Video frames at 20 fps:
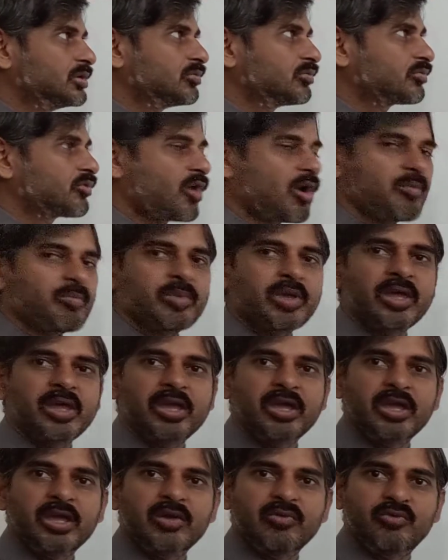from
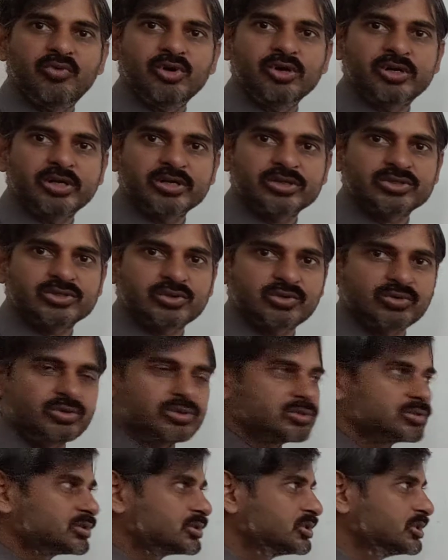a voltage
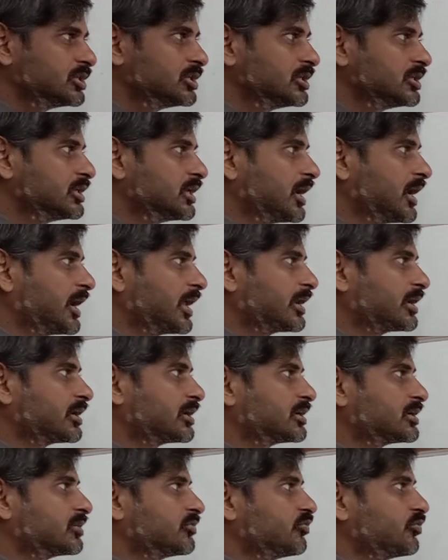source,
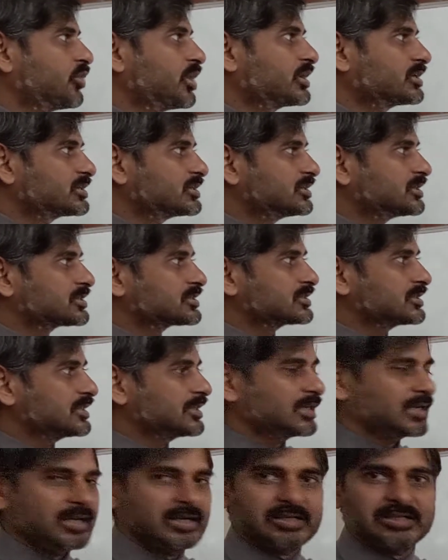and what's the
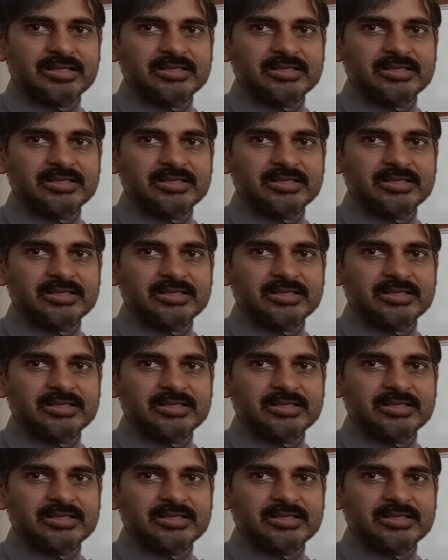circuit?